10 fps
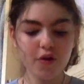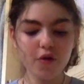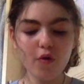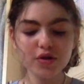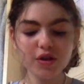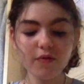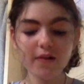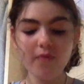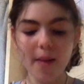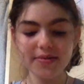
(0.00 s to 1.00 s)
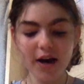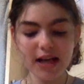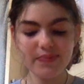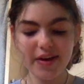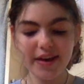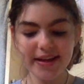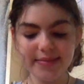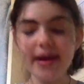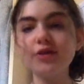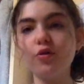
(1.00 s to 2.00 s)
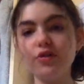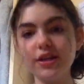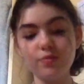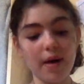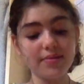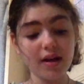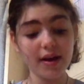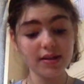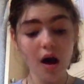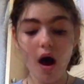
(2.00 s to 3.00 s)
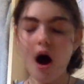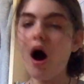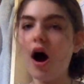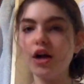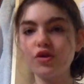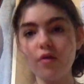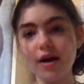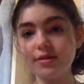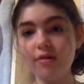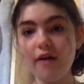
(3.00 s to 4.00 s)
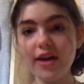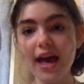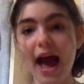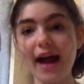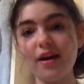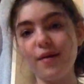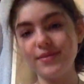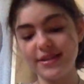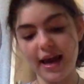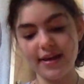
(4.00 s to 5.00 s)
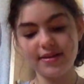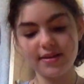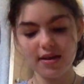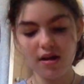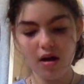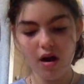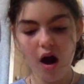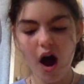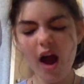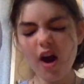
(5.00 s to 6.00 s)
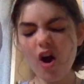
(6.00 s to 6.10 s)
can also read websites, but you need to make sure these websites are trustworthy and up to date. I